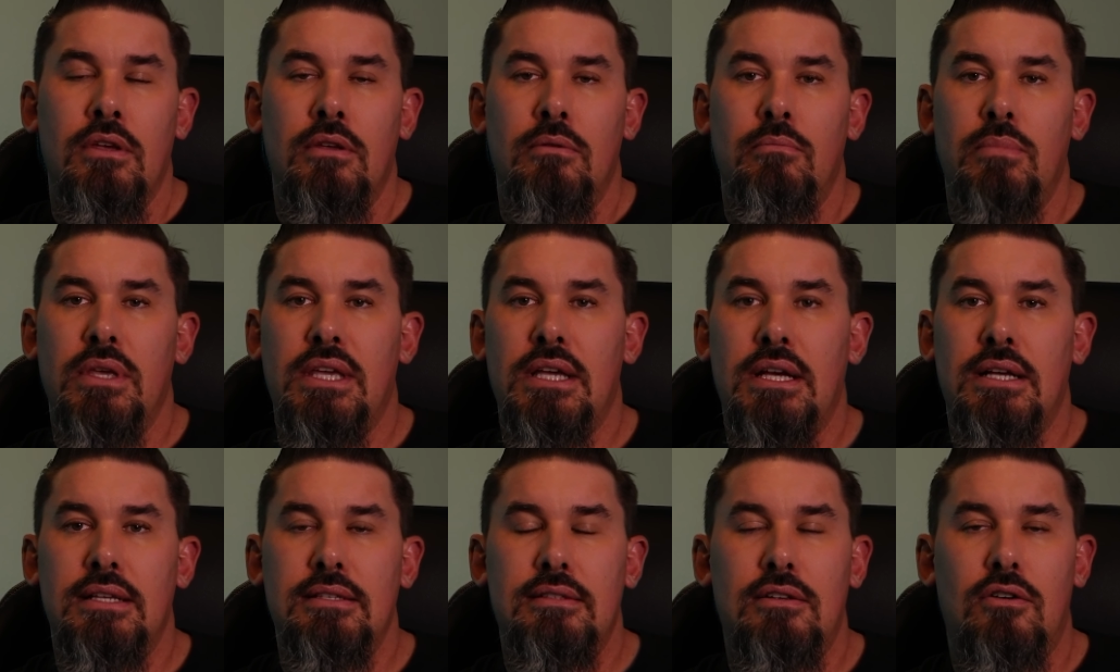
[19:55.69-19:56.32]

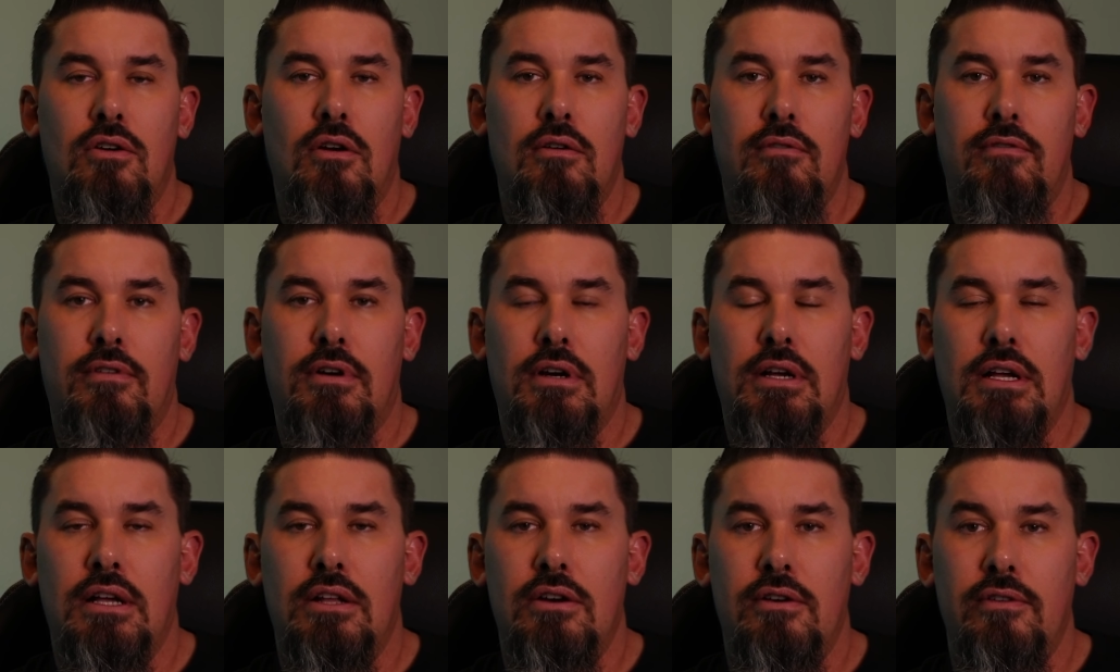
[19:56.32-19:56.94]
Because they're
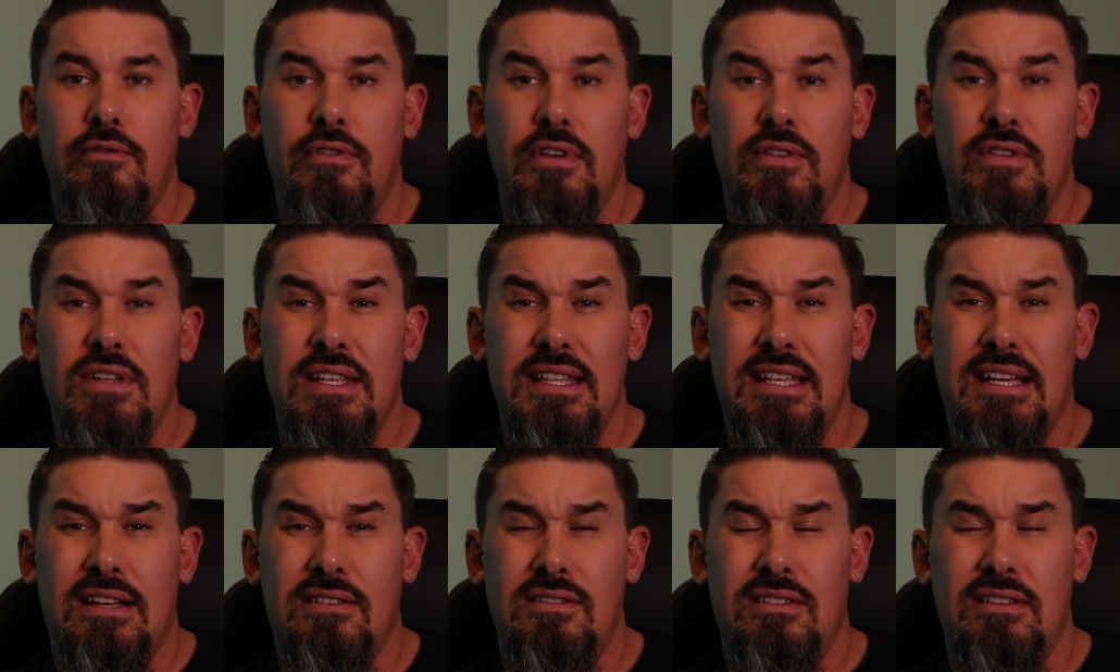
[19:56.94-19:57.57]
over
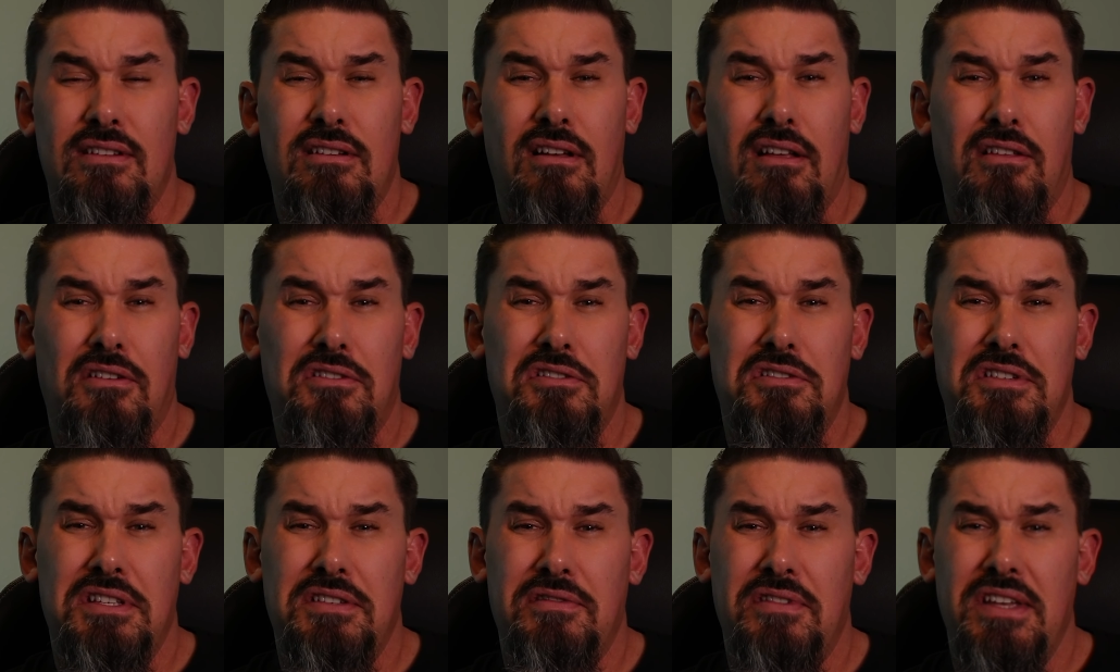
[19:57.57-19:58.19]

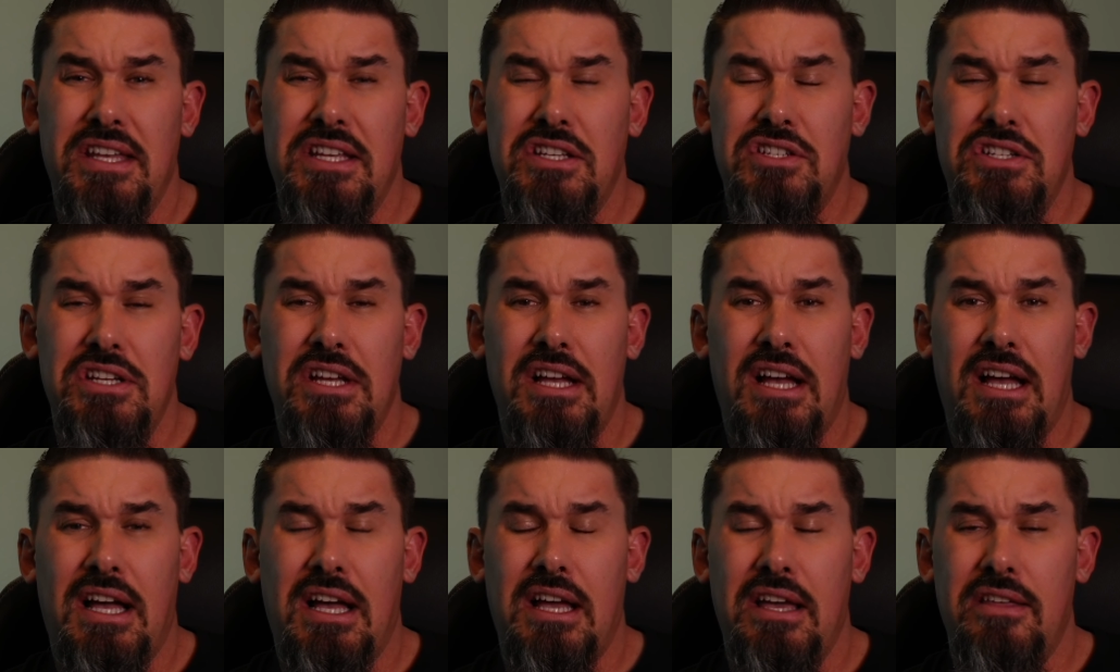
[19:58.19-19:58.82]
$150,000 of
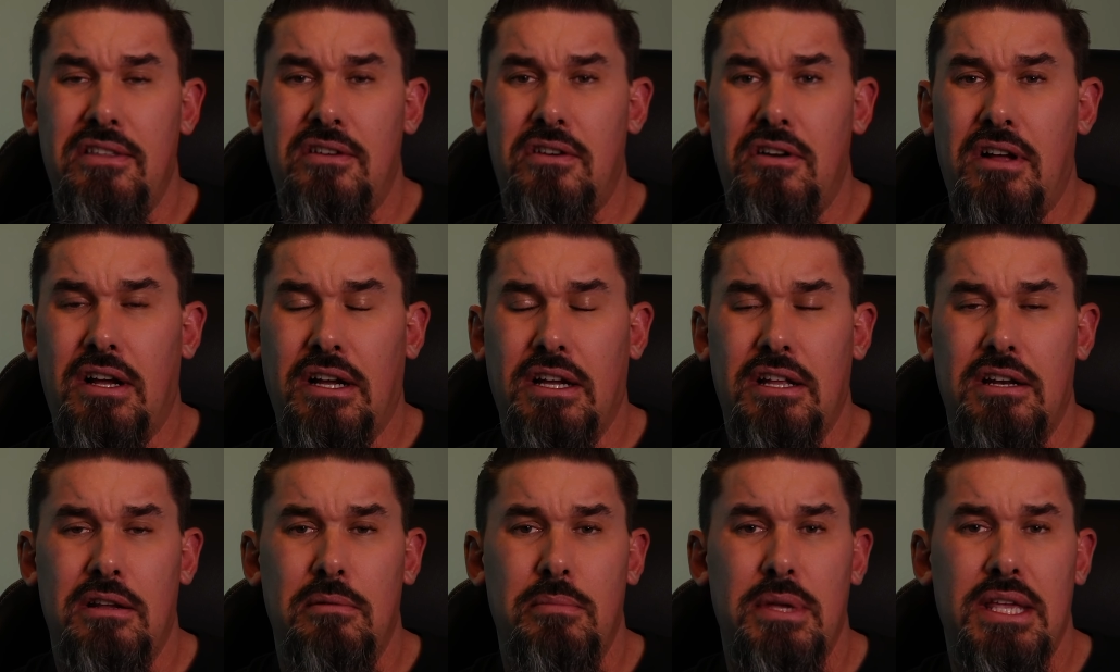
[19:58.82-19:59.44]
AGI, they're
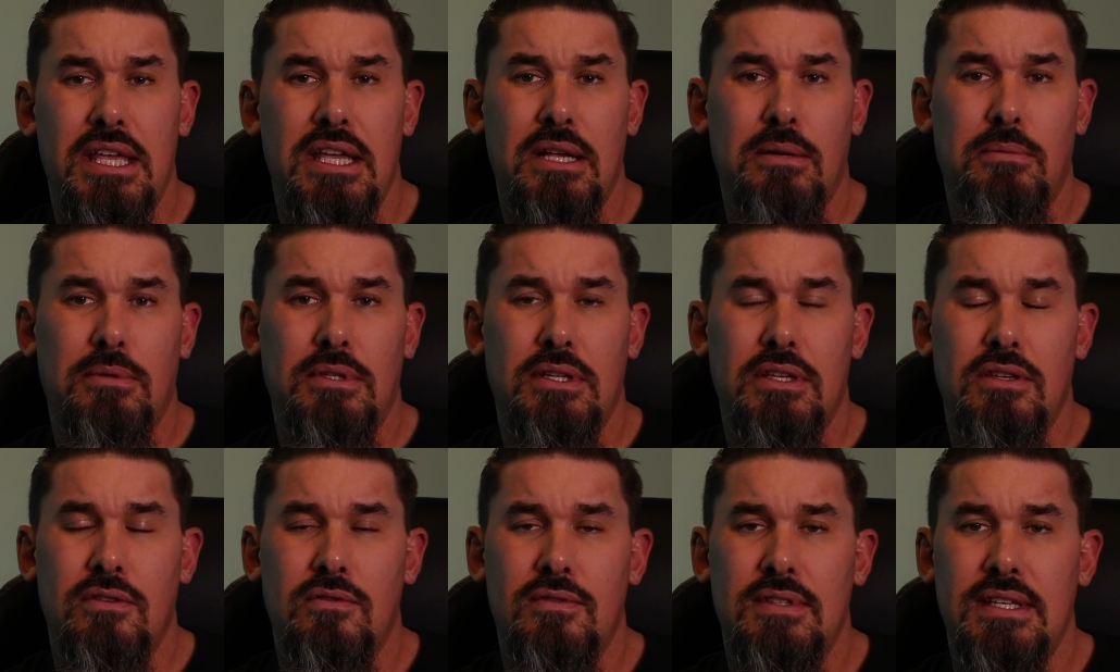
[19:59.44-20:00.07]
not going to be able
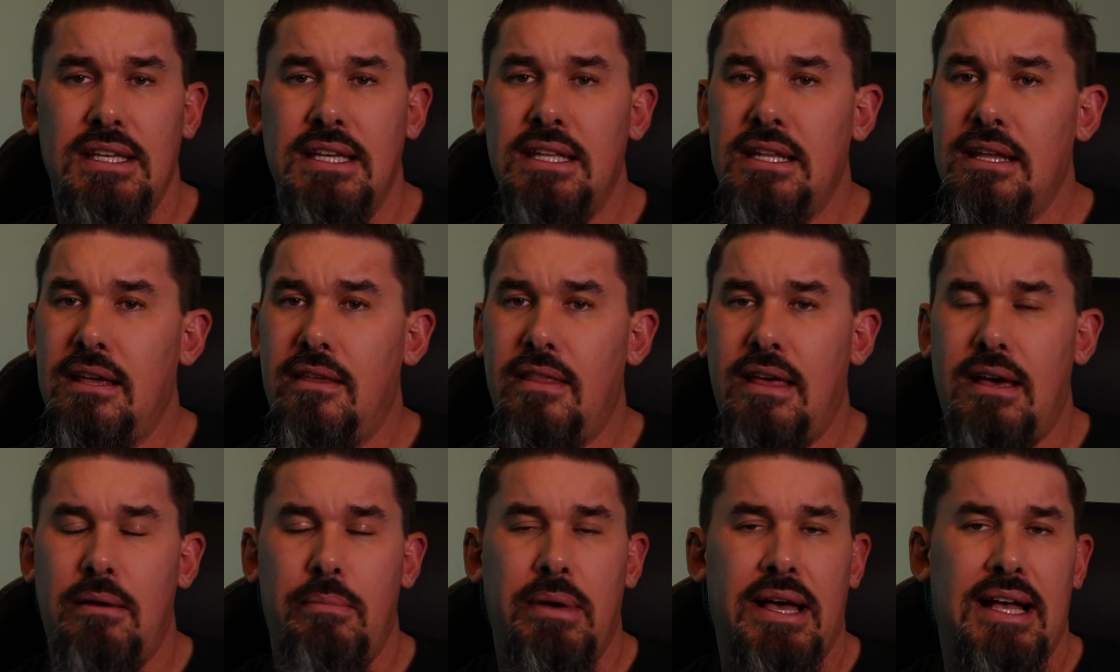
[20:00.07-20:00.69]
to use any
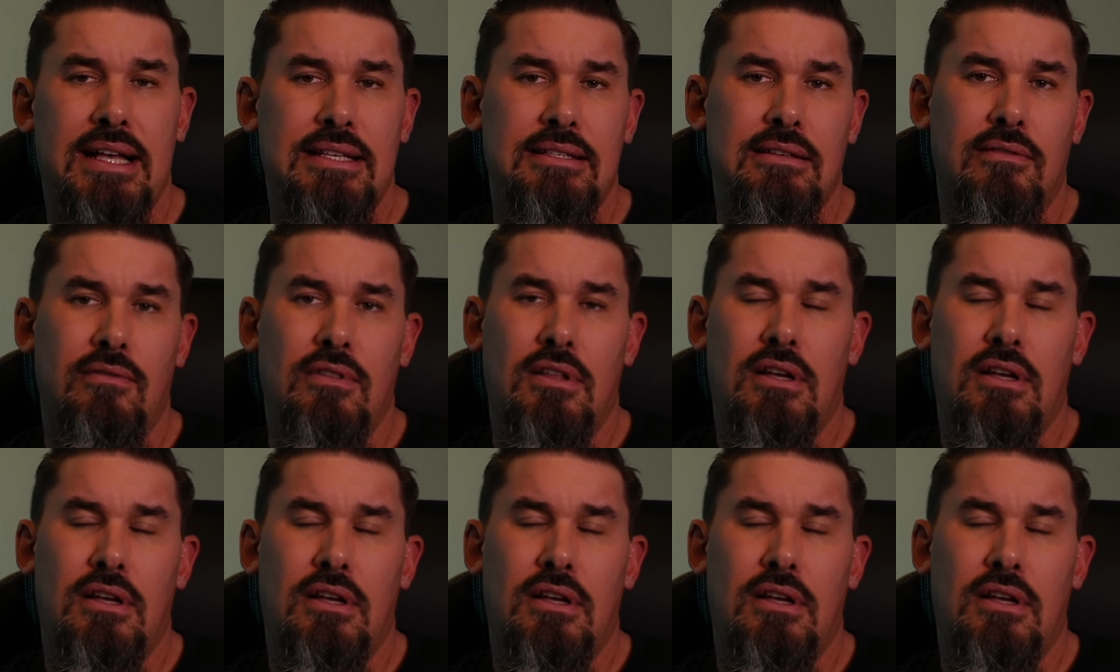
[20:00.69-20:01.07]
of that passive